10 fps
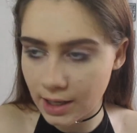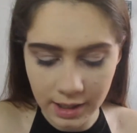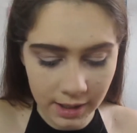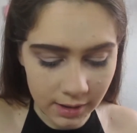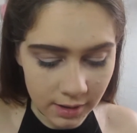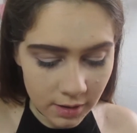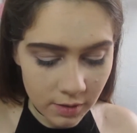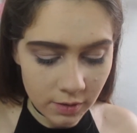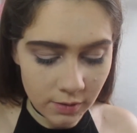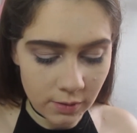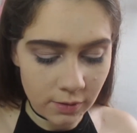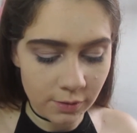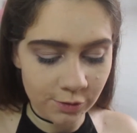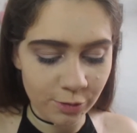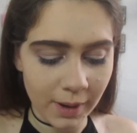color
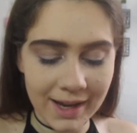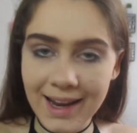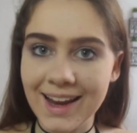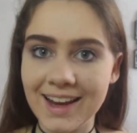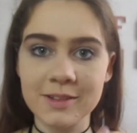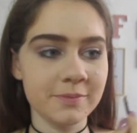for my hair.